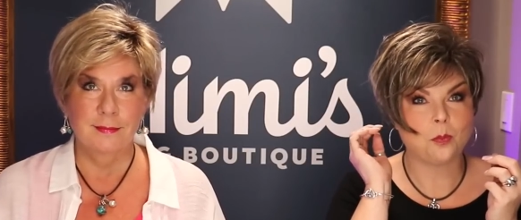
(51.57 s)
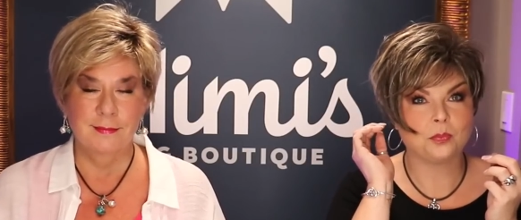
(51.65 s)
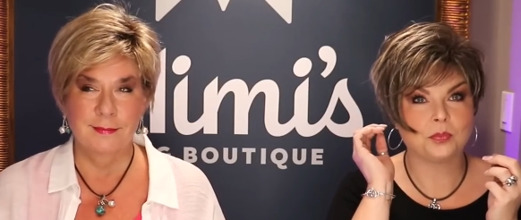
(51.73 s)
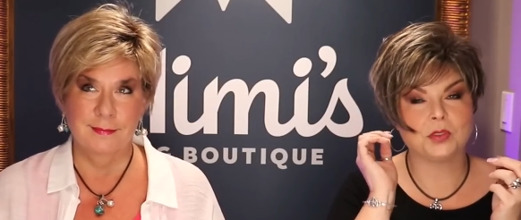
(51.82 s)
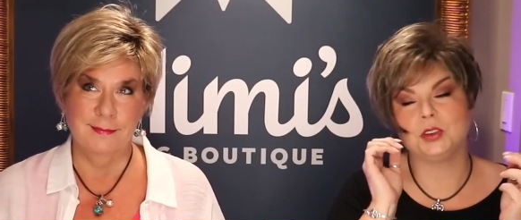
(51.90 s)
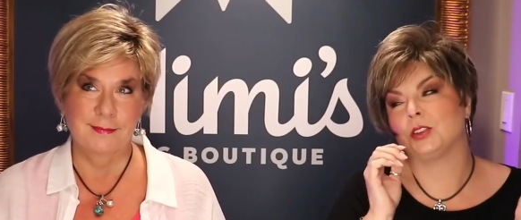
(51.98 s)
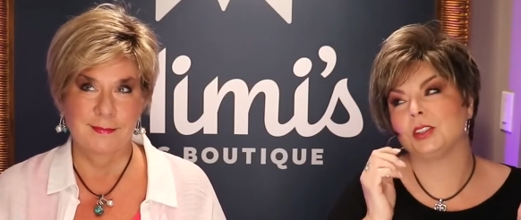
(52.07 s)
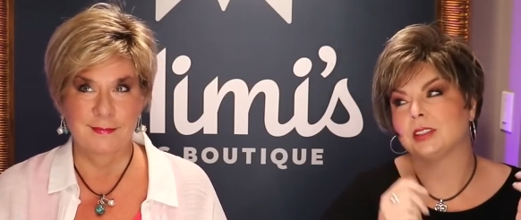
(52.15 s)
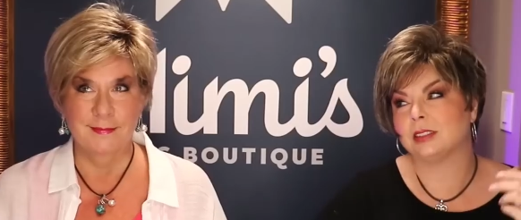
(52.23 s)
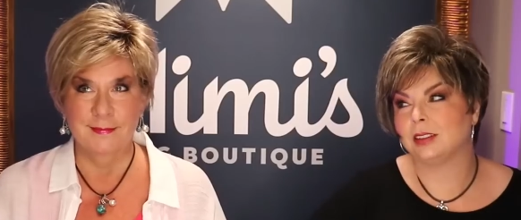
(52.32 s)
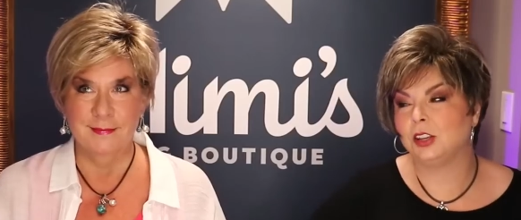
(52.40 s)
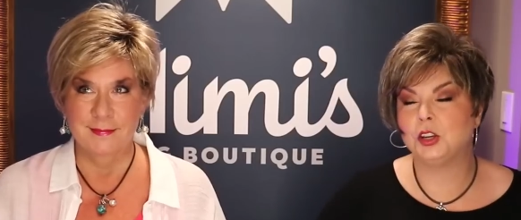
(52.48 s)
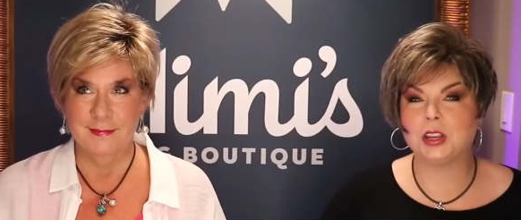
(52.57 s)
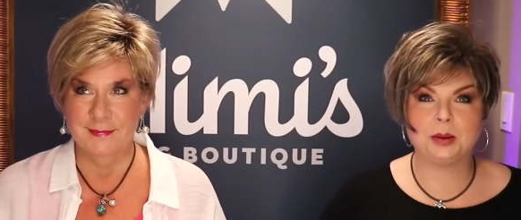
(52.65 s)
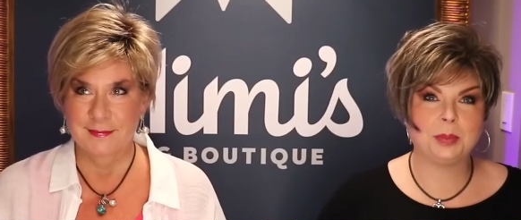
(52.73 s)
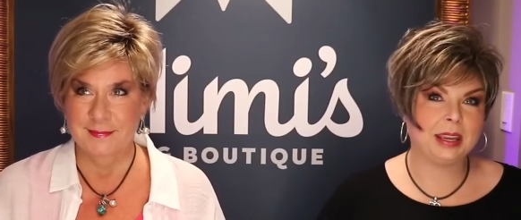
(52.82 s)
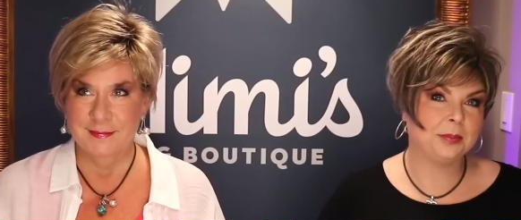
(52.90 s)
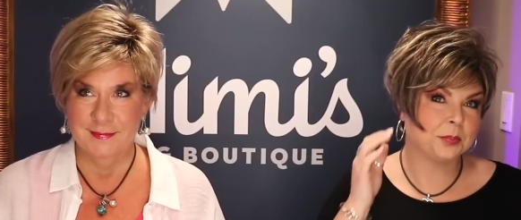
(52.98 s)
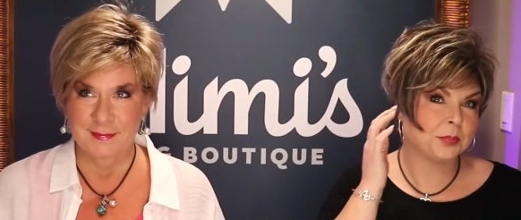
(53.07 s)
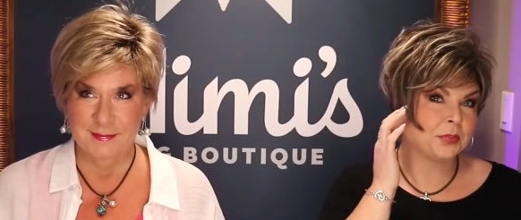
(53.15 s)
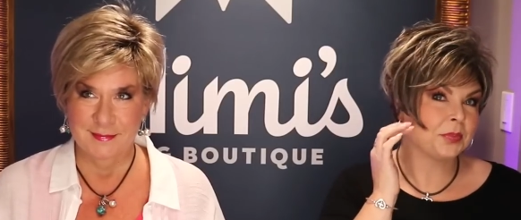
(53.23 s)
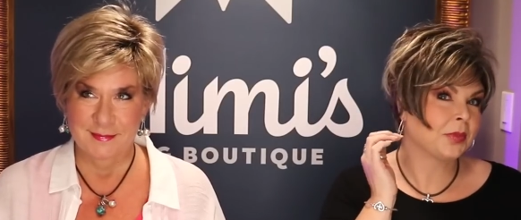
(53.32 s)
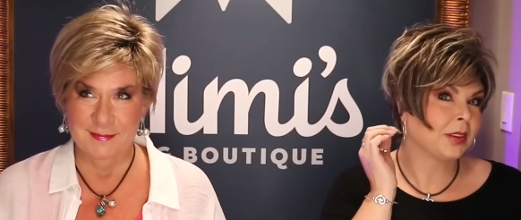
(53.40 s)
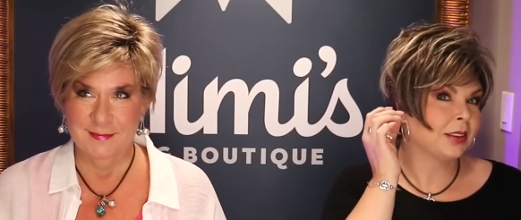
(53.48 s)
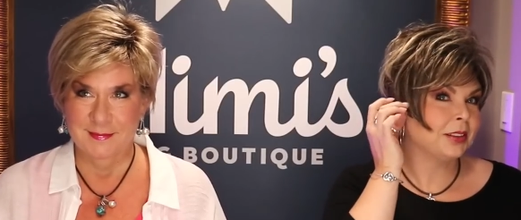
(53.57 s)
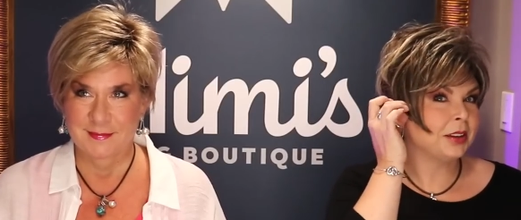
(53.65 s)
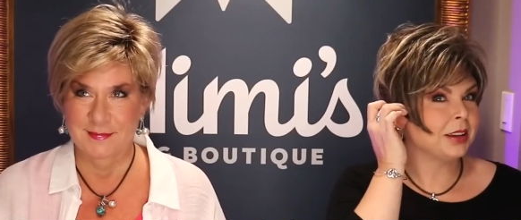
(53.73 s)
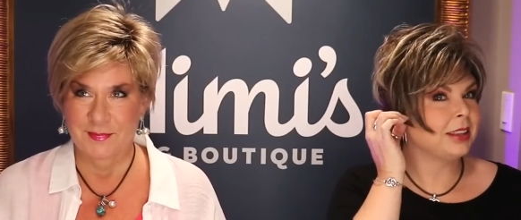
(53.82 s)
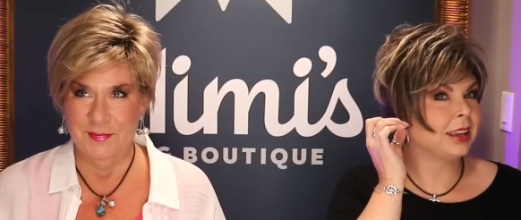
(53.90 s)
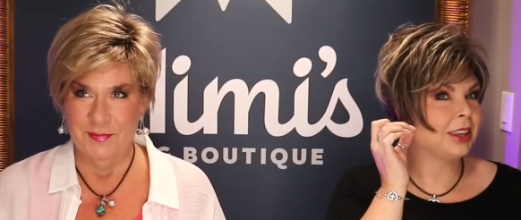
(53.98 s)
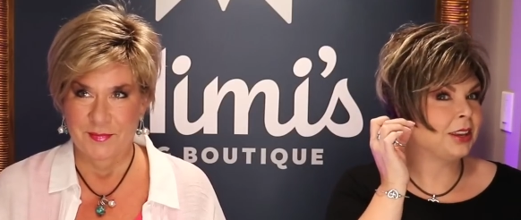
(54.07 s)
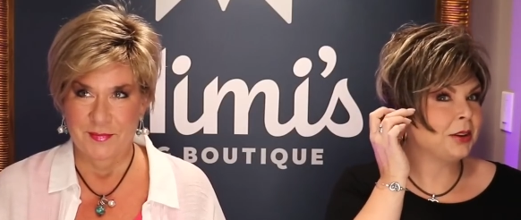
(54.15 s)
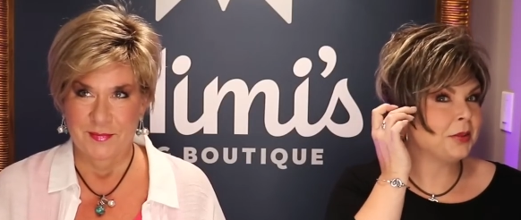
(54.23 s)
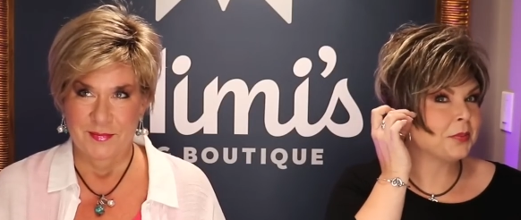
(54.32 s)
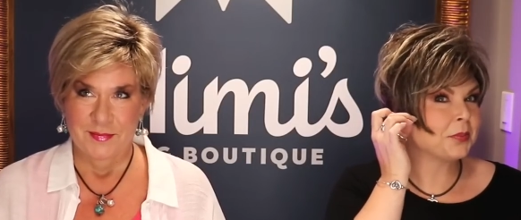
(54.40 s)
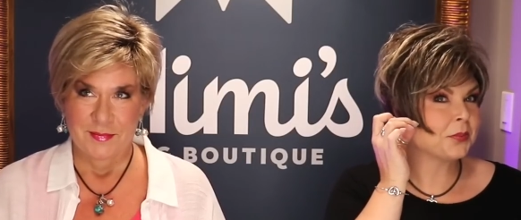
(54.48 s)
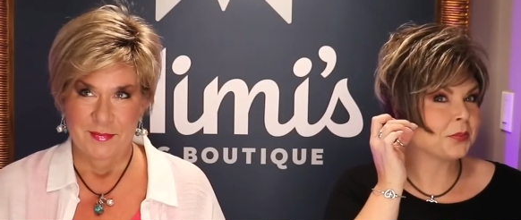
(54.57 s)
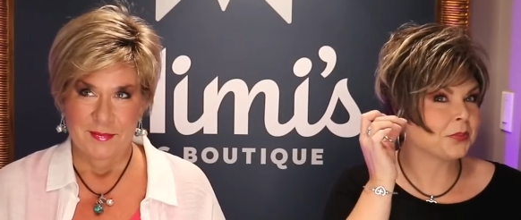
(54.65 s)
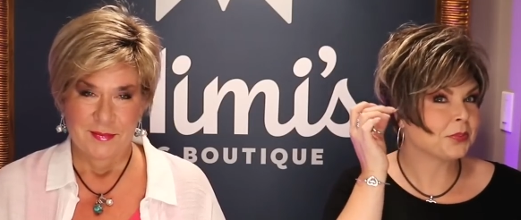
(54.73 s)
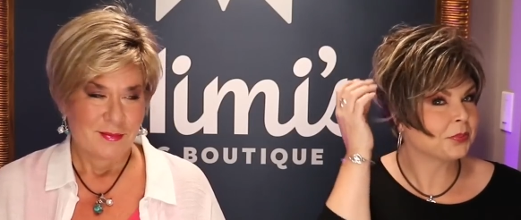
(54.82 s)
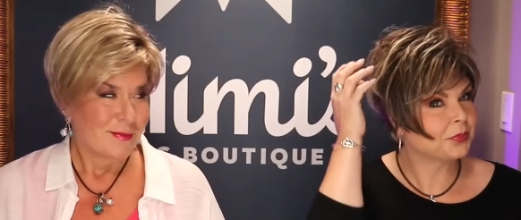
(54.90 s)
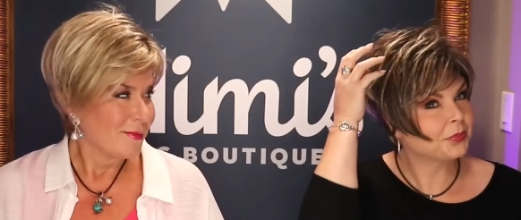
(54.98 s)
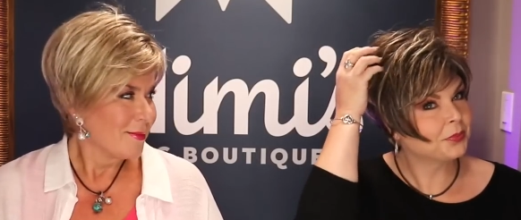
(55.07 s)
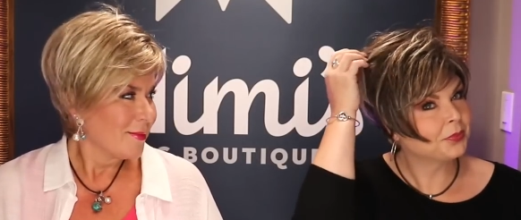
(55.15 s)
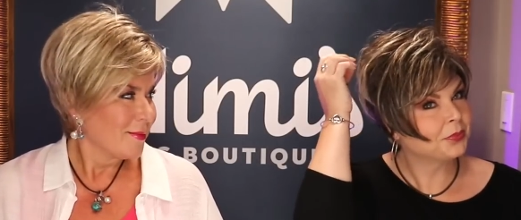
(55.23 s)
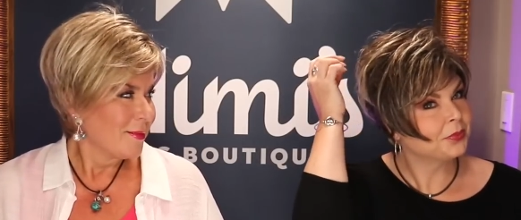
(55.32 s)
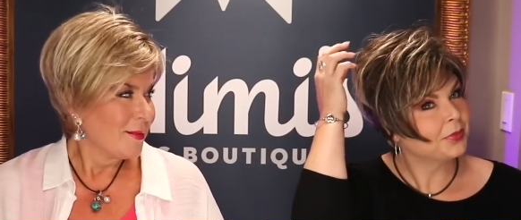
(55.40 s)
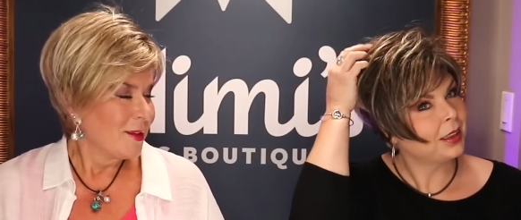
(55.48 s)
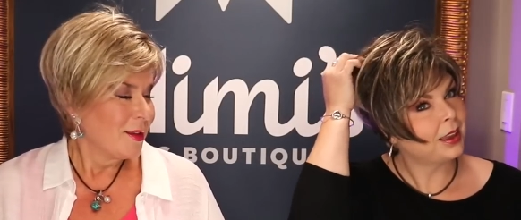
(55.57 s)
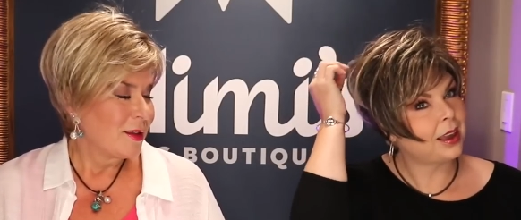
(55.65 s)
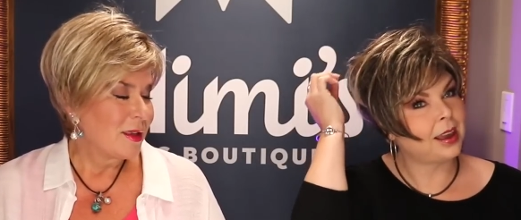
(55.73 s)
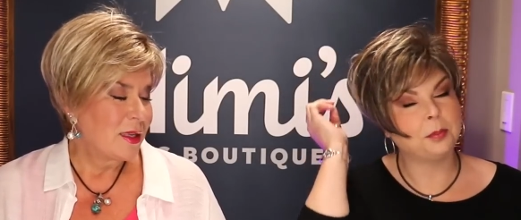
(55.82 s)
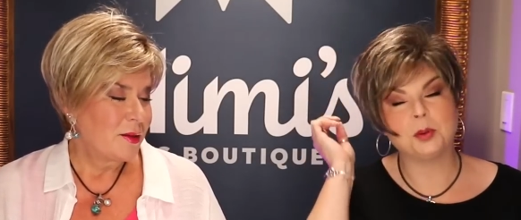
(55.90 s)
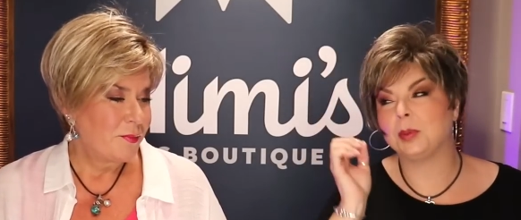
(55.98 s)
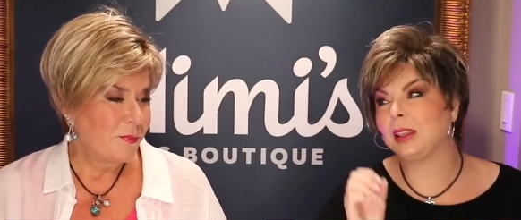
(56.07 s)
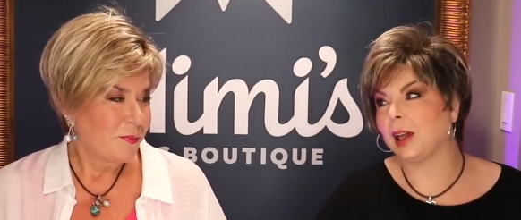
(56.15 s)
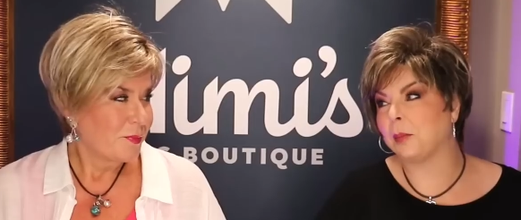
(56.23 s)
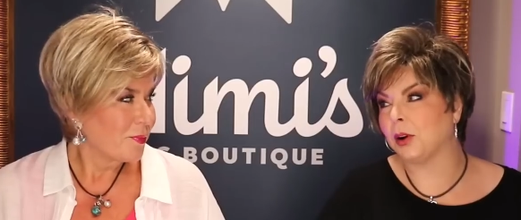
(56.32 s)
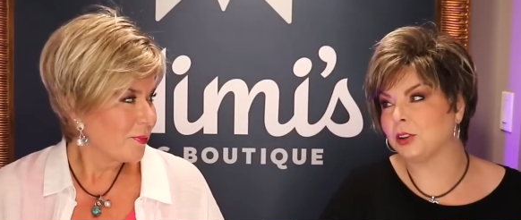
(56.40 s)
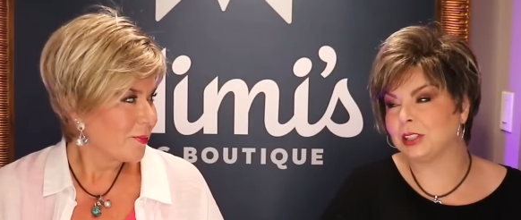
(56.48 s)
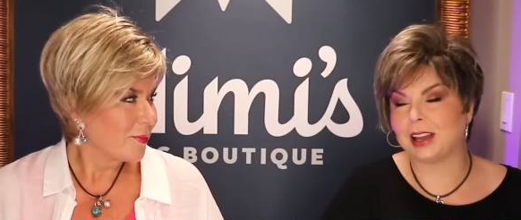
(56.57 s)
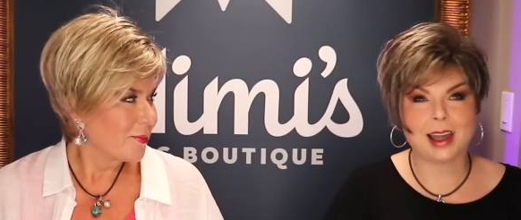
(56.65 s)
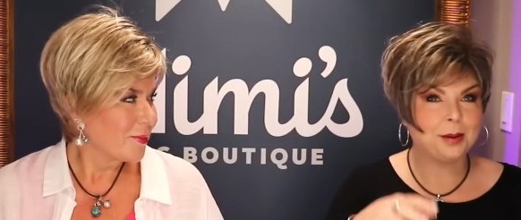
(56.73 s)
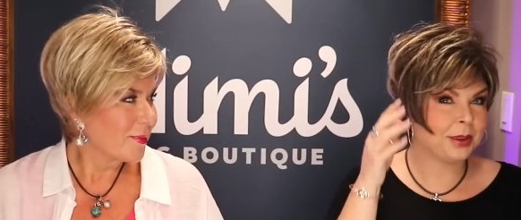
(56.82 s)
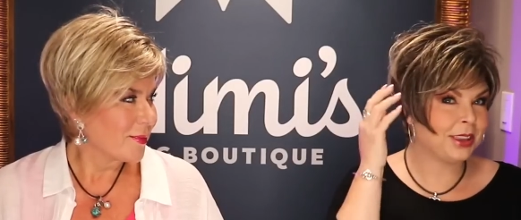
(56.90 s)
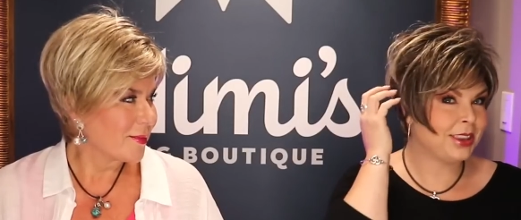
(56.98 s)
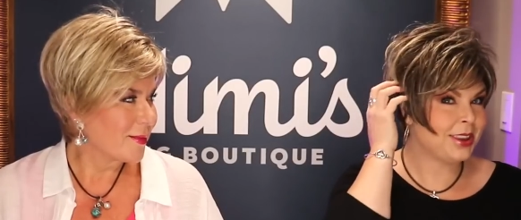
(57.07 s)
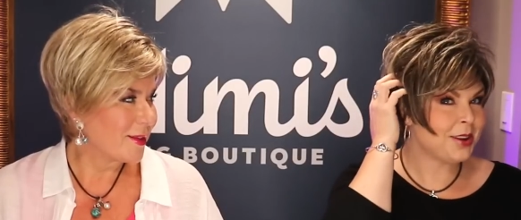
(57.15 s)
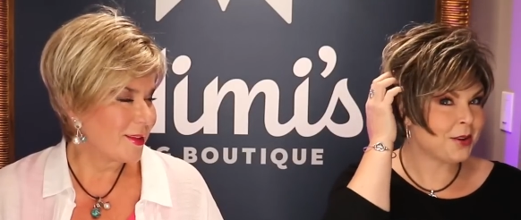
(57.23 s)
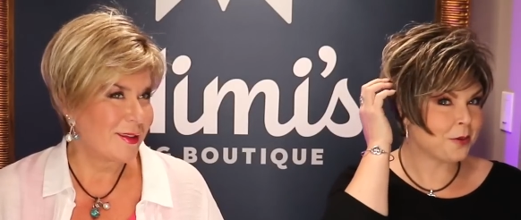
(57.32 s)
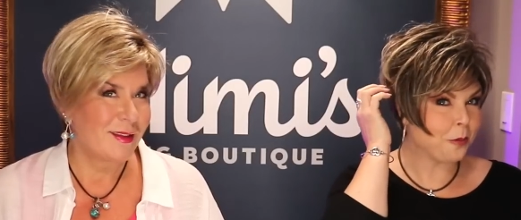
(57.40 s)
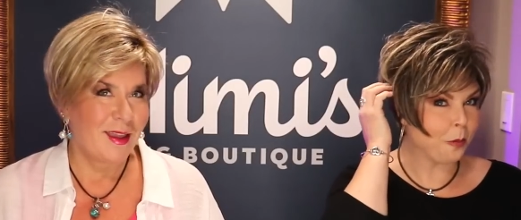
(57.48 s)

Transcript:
Speaker 1: You're just hooking me. Look at that cute. I'm gonna be like Marsha. I'm cute.